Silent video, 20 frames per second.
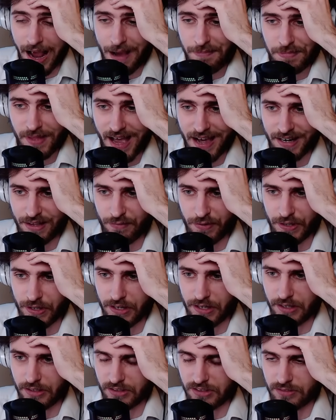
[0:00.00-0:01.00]
I'm not even
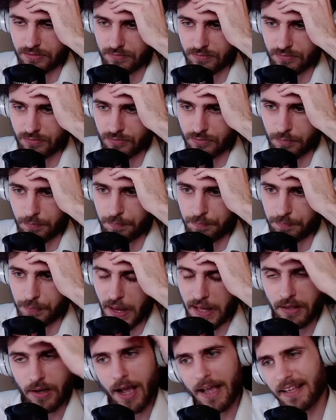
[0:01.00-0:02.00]
gonna
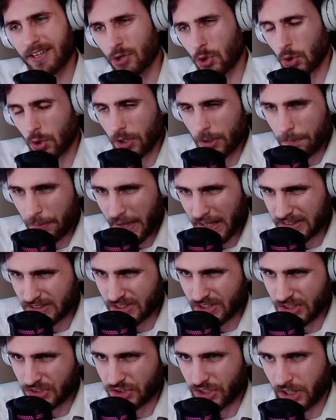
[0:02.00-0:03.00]
bench. I could bench
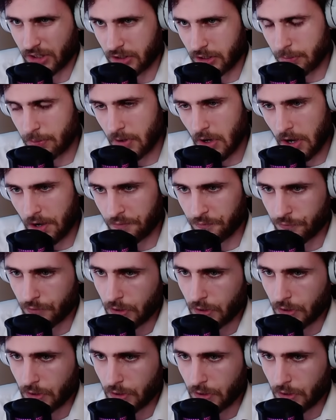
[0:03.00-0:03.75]
the Jigglypuff.